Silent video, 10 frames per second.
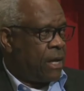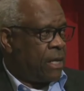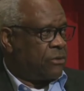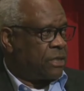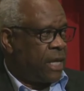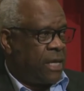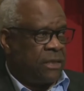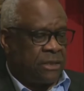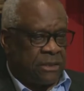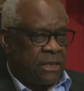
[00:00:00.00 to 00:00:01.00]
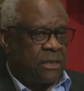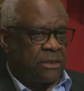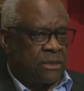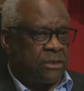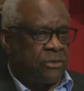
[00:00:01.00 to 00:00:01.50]
it changes the
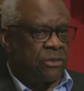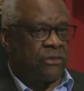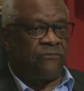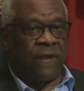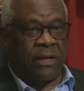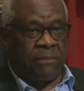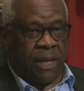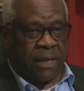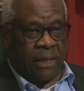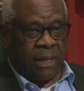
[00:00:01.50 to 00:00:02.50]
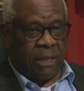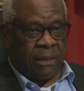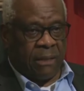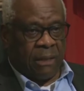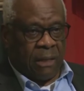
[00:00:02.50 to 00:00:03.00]
institution fundamentally.
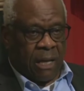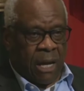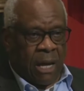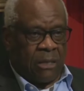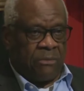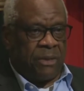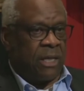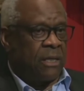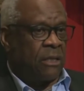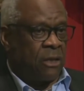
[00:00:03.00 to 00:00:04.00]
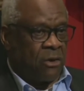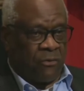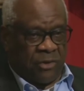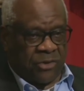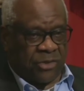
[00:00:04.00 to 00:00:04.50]
You begin to look
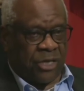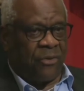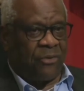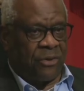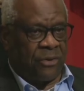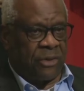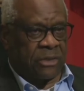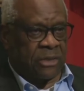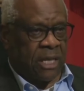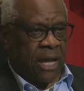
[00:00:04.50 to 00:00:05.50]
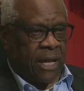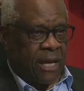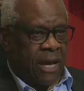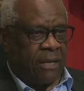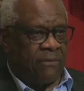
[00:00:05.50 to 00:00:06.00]
over your shoulder. It's
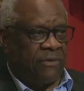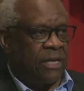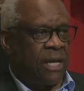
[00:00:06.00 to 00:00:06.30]
like kind of an